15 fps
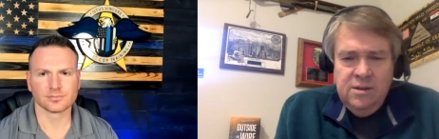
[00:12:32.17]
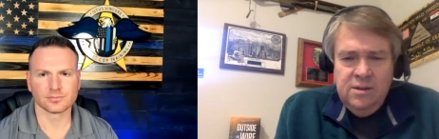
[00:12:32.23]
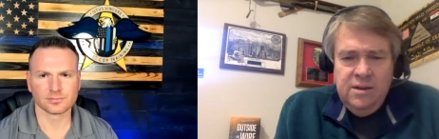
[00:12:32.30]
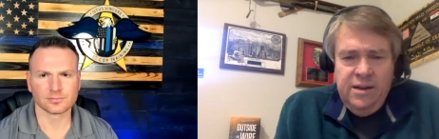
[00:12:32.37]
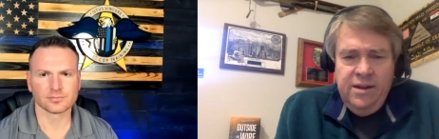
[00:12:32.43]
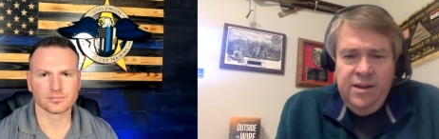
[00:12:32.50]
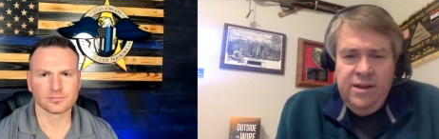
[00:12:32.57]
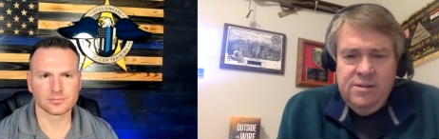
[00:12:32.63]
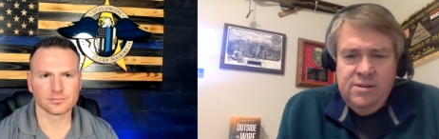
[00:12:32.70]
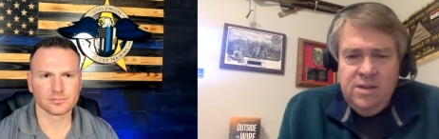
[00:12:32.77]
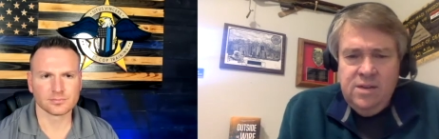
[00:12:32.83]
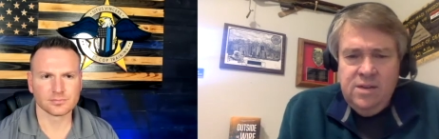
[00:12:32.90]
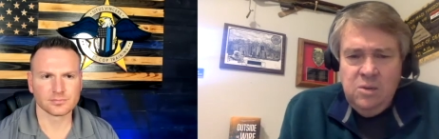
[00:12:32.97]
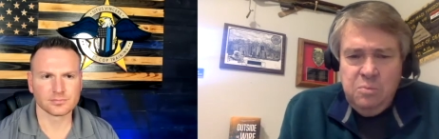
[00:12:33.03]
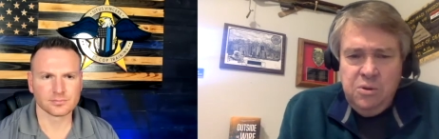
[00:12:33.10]
Speaker 1: and
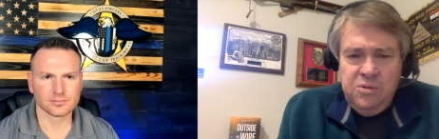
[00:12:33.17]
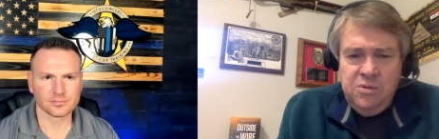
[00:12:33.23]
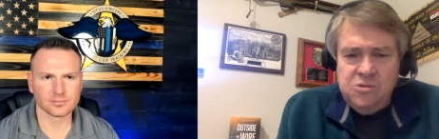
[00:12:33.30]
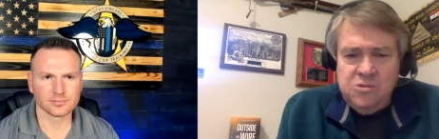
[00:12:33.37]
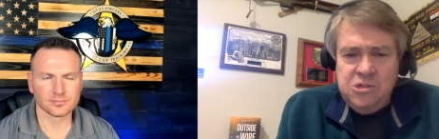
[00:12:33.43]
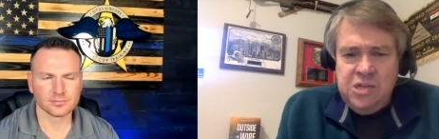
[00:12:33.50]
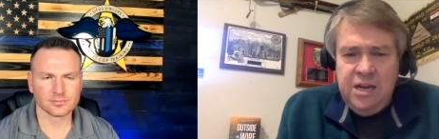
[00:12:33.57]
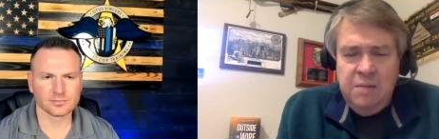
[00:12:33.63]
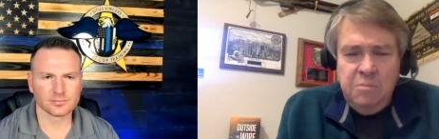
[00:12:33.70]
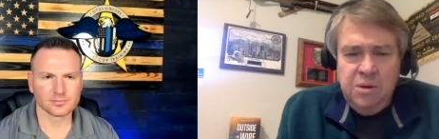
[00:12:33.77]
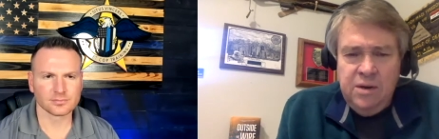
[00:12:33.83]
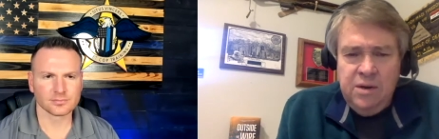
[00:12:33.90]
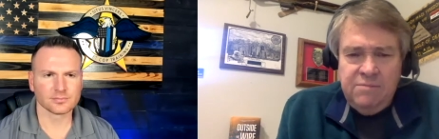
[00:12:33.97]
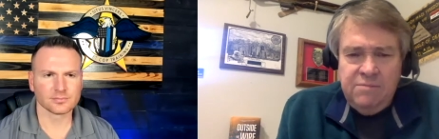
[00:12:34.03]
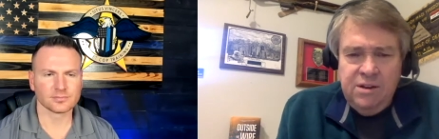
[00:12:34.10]
you know put their stamp
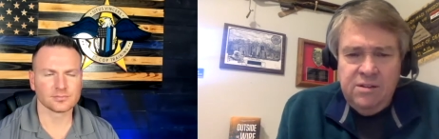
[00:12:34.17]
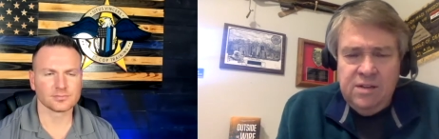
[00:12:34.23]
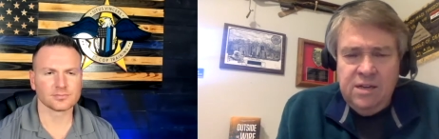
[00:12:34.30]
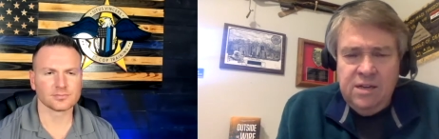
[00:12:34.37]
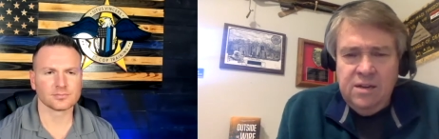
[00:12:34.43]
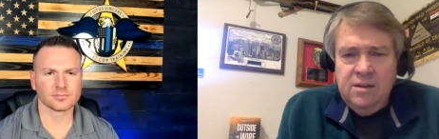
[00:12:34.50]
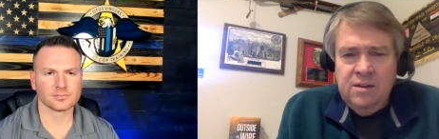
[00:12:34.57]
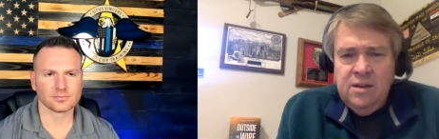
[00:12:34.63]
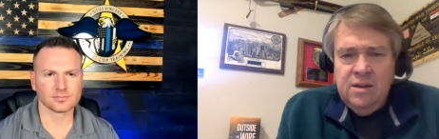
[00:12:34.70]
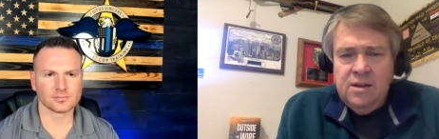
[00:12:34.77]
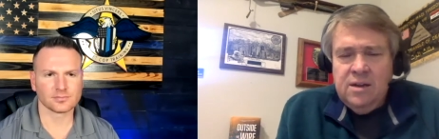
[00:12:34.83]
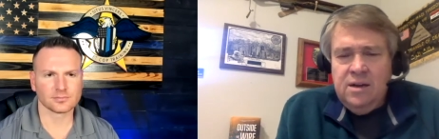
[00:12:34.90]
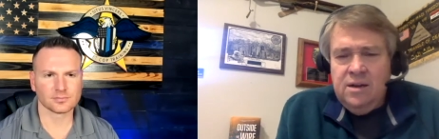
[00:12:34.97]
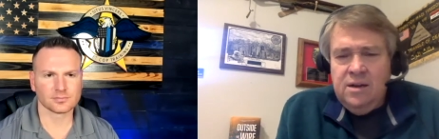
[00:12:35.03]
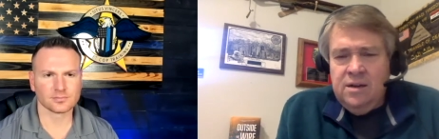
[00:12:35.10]
on everything
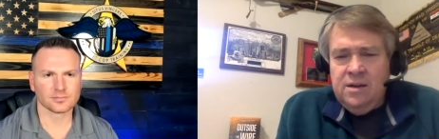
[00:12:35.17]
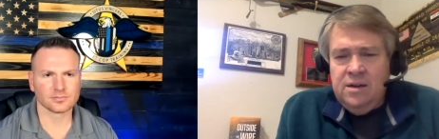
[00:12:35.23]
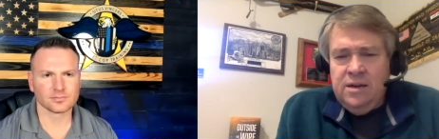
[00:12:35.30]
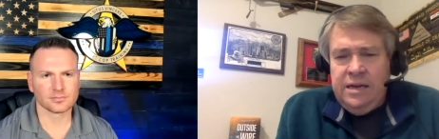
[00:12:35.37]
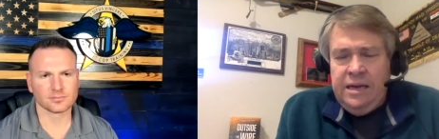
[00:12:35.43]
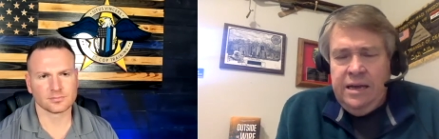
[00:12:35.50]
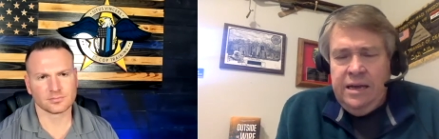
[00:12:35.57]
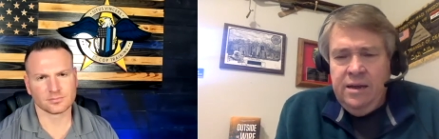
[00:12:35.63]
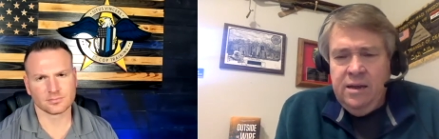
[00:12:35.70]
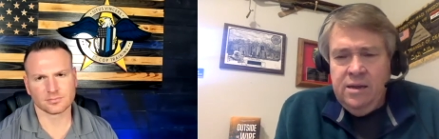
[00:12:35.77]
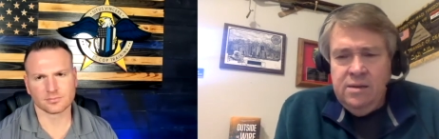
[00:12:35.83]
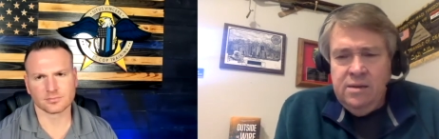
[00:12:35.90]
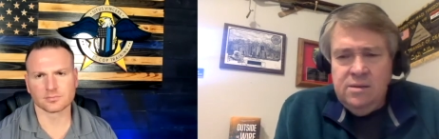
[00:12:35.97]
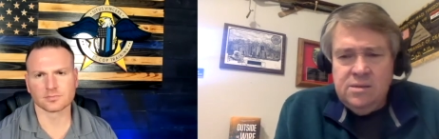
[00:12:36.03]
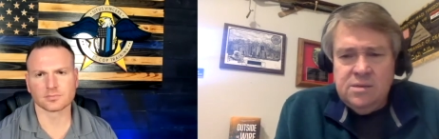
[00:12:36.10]
uh,
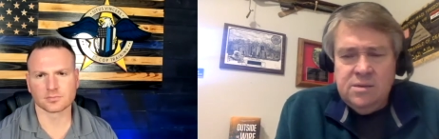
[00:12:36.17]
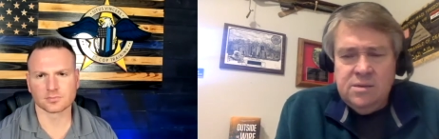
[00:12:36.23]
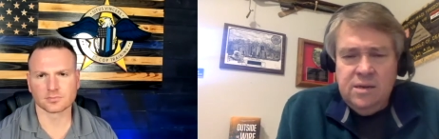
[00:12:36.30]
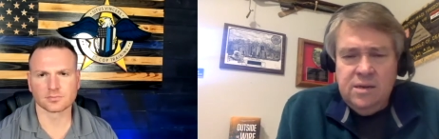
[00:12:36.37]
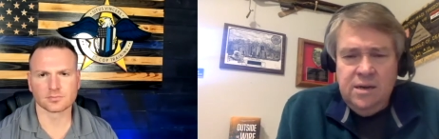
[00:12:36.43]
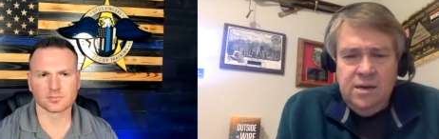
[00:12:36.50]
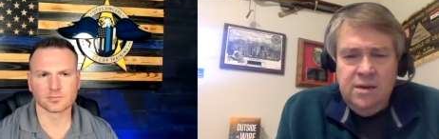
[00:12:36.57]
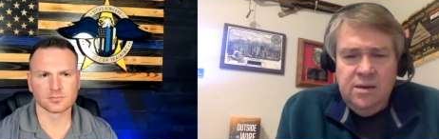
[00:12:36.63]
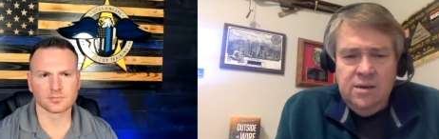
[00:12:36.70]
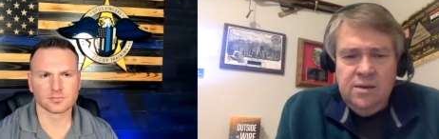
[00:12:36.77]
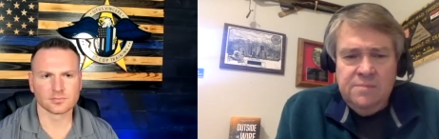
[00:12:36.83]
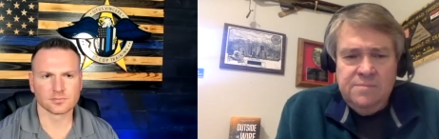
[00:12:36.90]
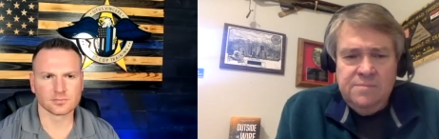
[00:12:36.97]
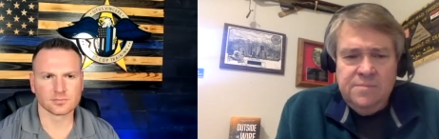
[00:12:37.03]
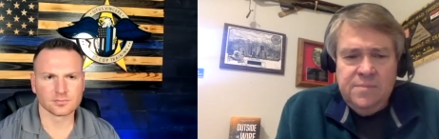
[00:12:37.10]
and
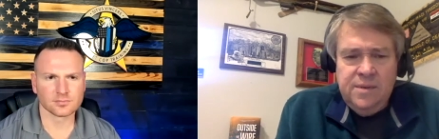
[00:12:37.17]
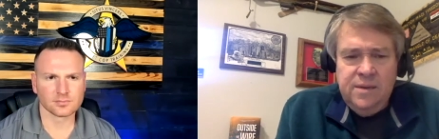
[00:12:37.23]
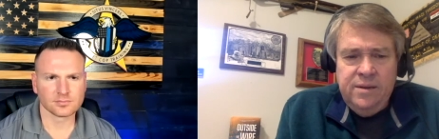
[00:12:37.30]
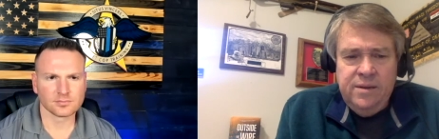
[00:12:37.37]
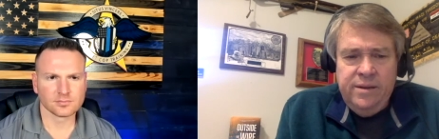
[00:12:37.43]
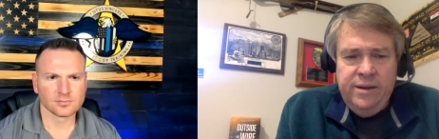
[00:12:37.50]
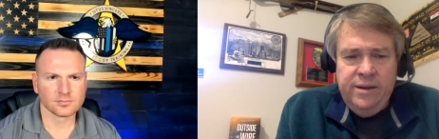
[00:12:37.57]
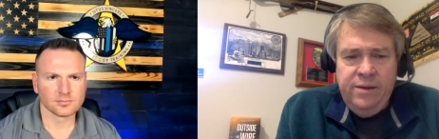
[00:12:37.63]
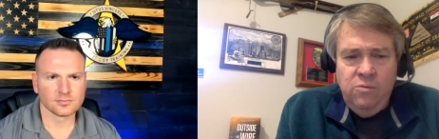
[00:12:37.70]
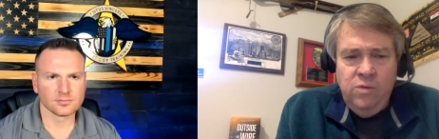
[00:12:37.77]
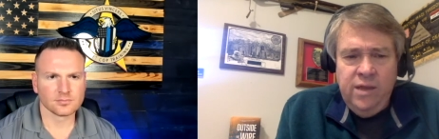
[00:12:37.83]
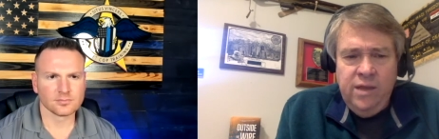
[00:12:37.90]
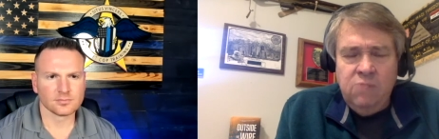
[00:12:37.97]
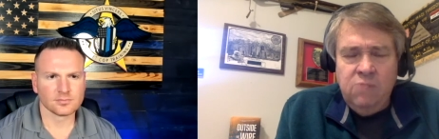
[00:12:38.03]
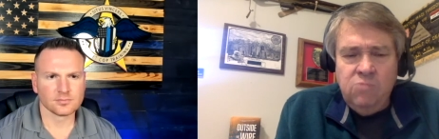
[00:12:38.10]
um, uh,
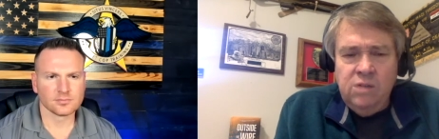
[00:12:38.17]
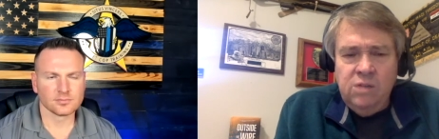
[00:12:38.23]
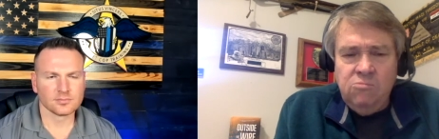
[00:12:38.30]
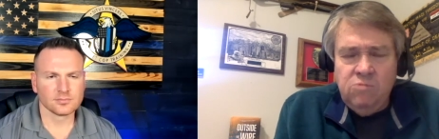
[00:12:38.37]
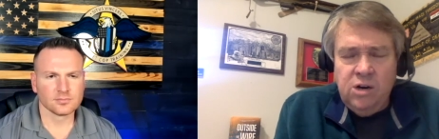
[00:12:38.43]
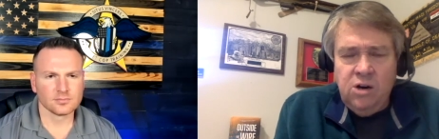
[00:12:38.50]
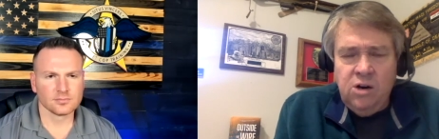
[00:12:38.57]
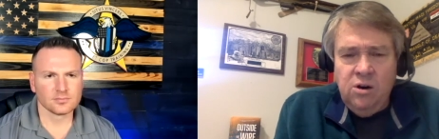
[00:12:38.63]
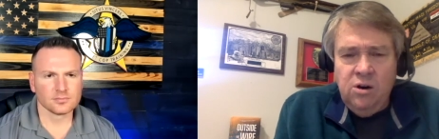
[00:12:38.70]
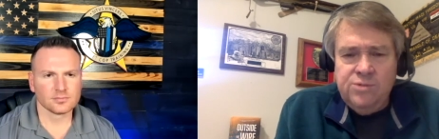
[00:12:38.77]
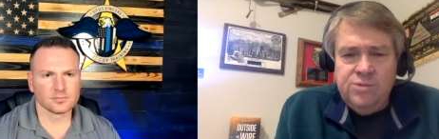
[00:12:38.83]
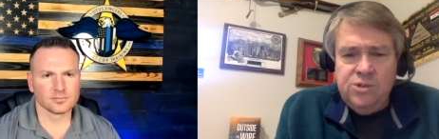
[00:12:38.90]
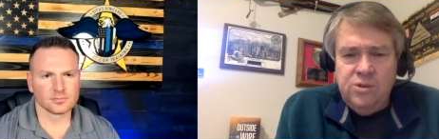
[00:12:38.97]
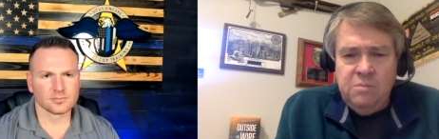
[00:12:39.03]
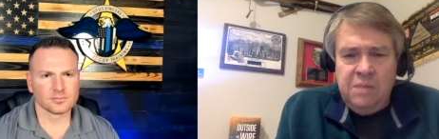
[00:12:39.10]
without really regard
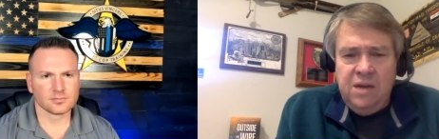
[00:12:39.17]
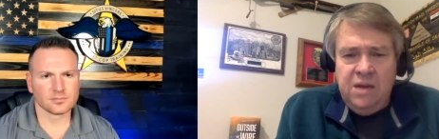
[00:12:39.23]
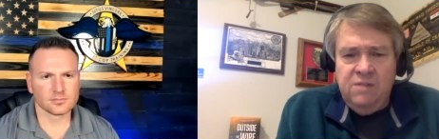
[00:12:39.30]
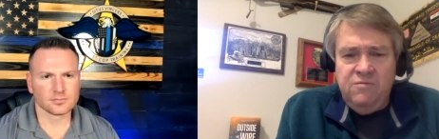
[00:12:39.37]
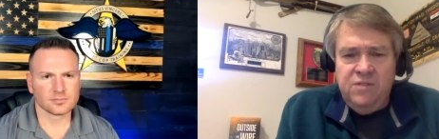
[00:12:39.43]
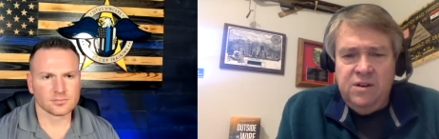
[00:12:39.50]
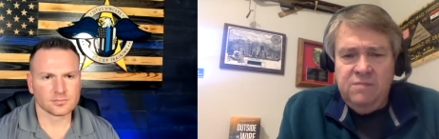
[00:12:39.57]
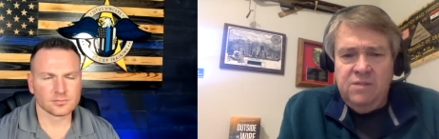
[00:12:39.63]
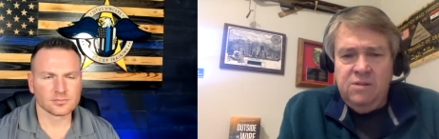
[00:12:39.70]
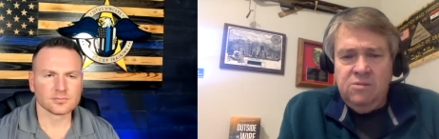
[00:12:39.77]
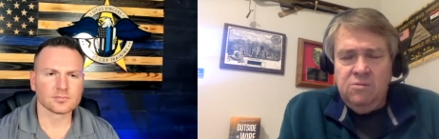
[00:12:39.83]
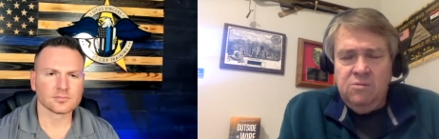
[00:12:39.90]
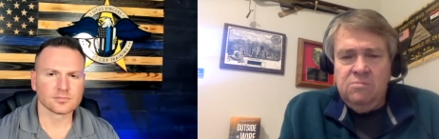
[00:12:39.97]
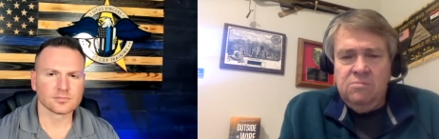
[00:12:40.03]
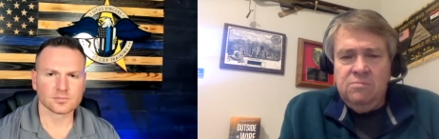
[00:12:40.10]
to the benefit of their
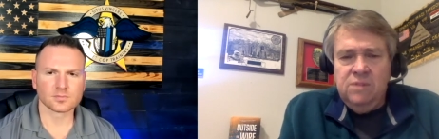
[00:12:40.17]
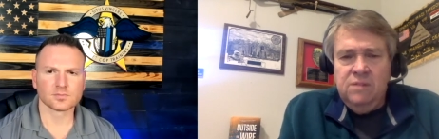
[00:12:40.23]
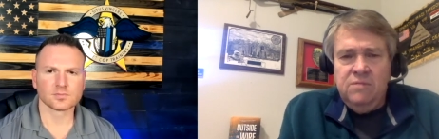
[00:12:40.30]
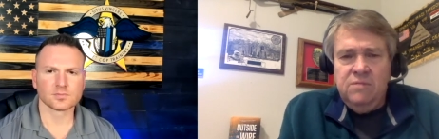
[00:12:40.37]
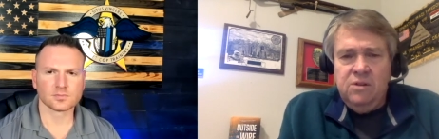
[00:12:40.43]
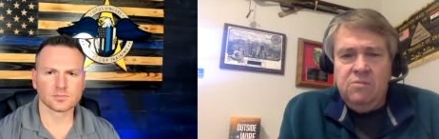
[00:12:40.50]
own of their